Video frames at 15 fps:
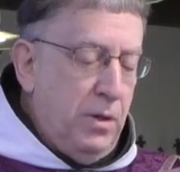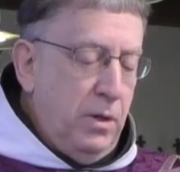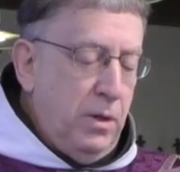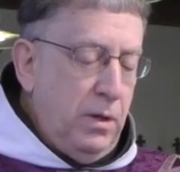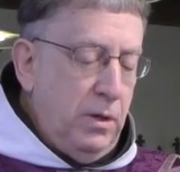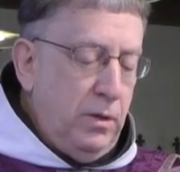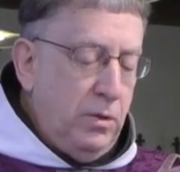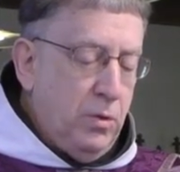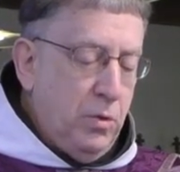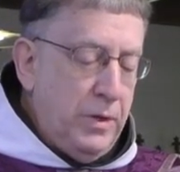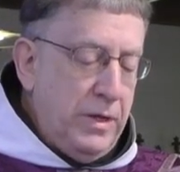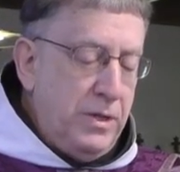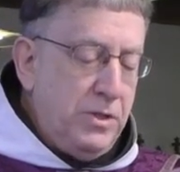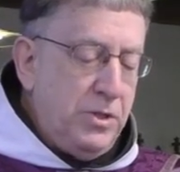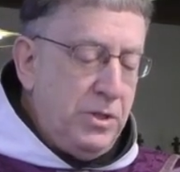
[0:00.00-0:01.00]

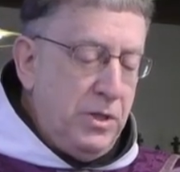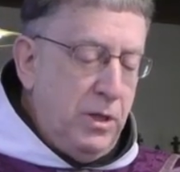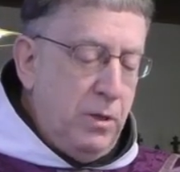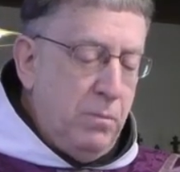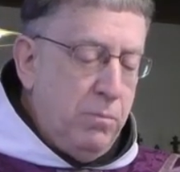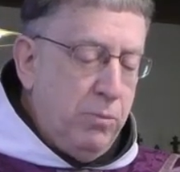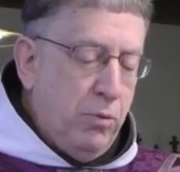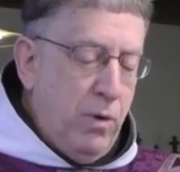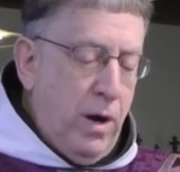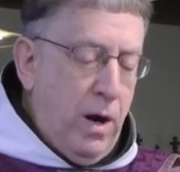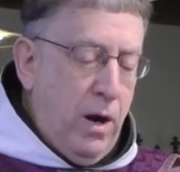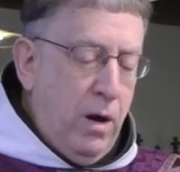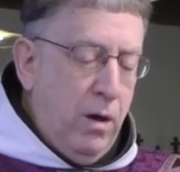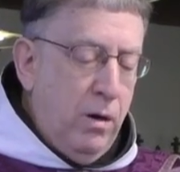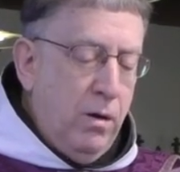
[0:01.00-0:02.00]
Increase in
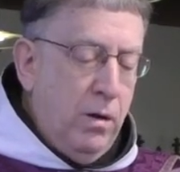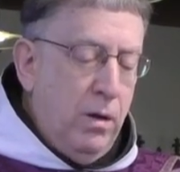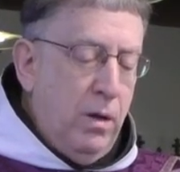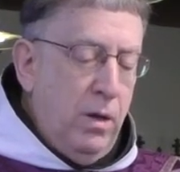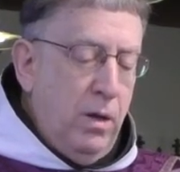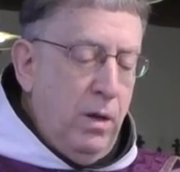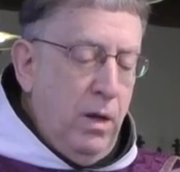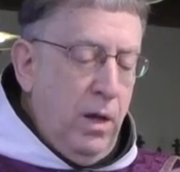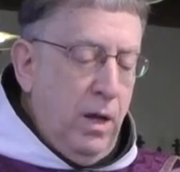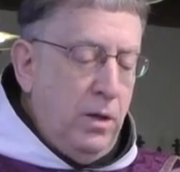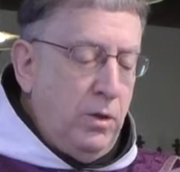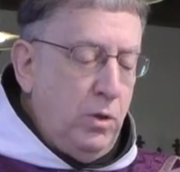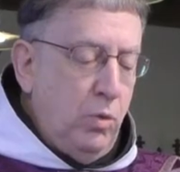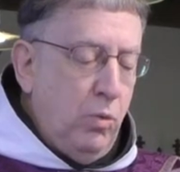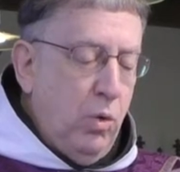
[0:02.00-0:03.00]
prayer
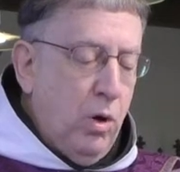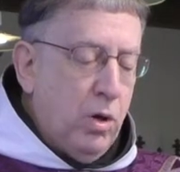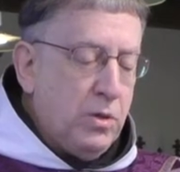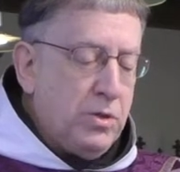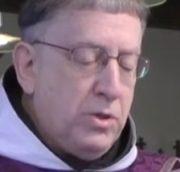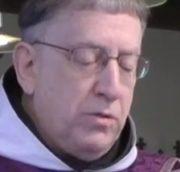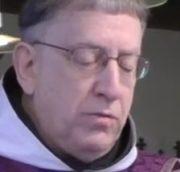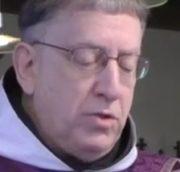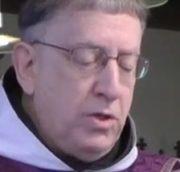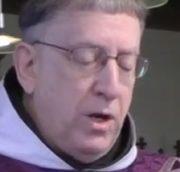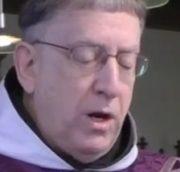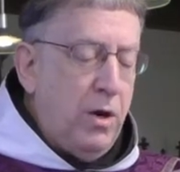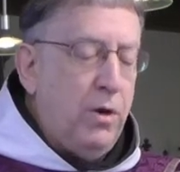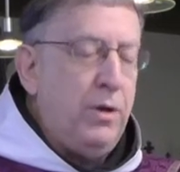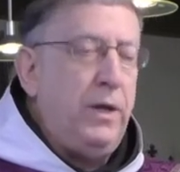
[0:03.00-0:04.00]
and do works of
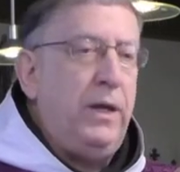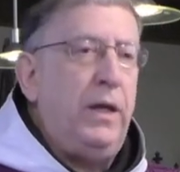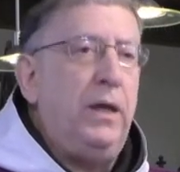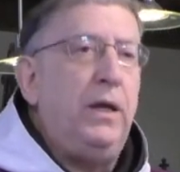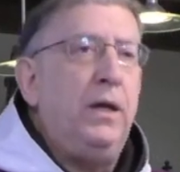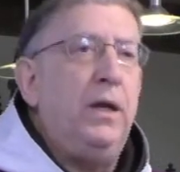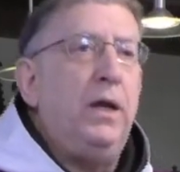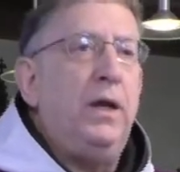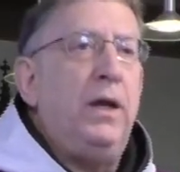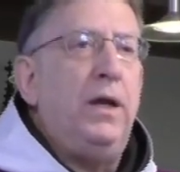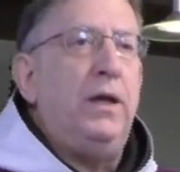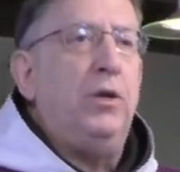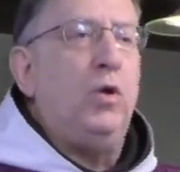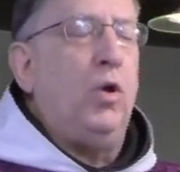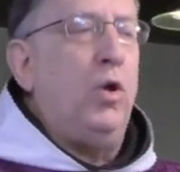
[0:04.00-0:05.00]
charity,
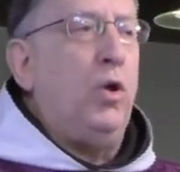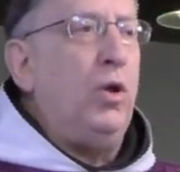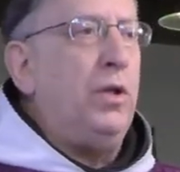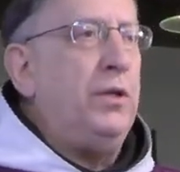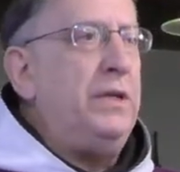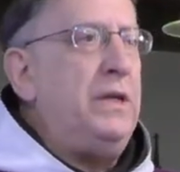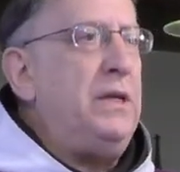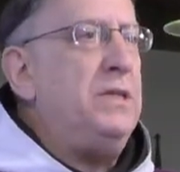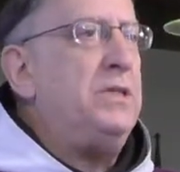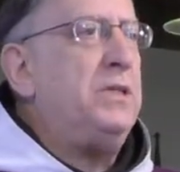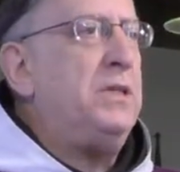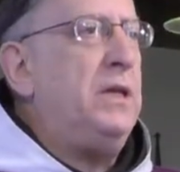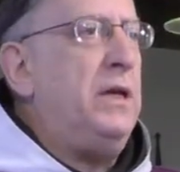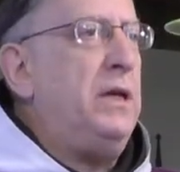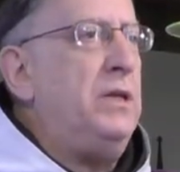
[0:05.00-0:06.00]
and all these
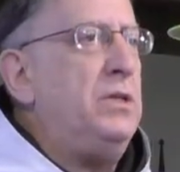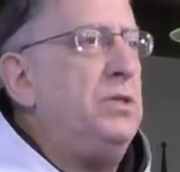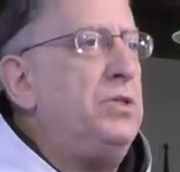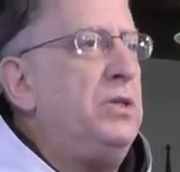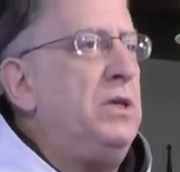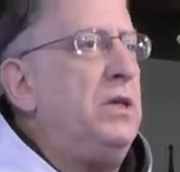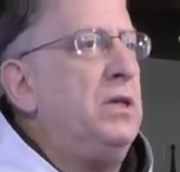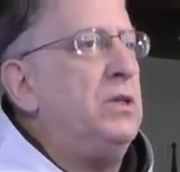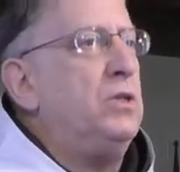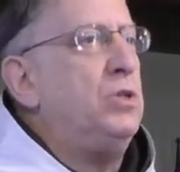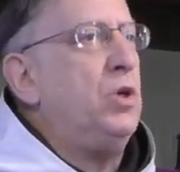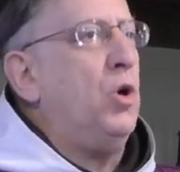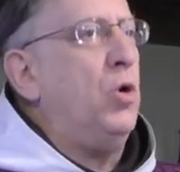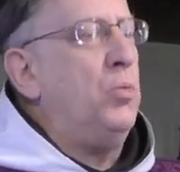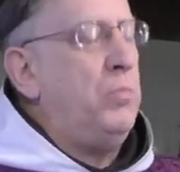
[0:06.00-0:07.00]
things in
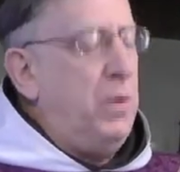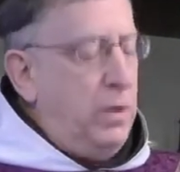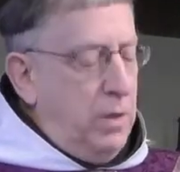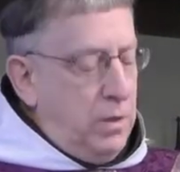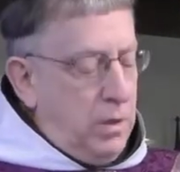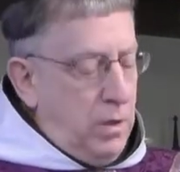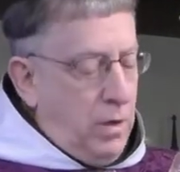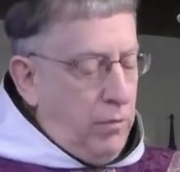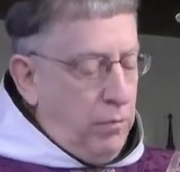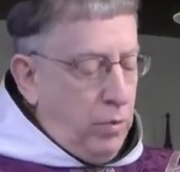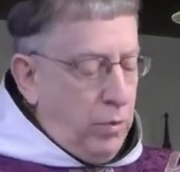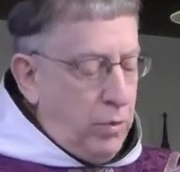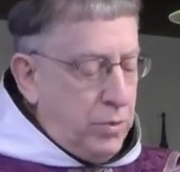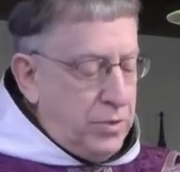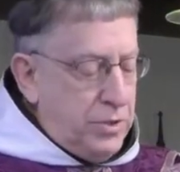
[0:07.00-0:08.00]
atonement
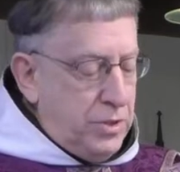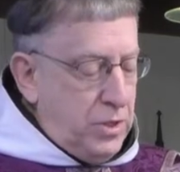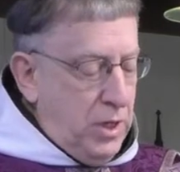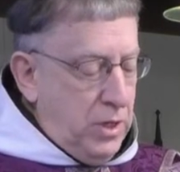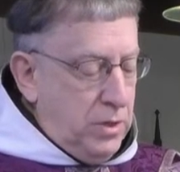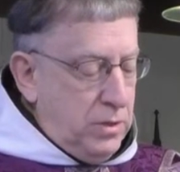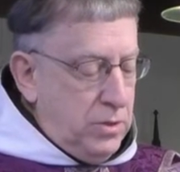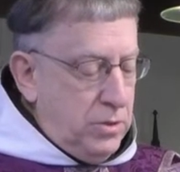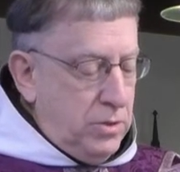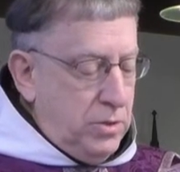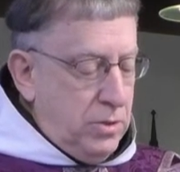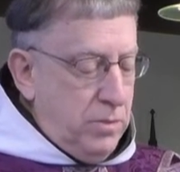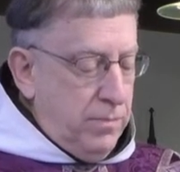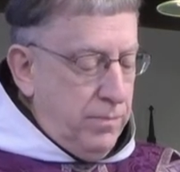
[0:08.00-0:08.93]
for your sins.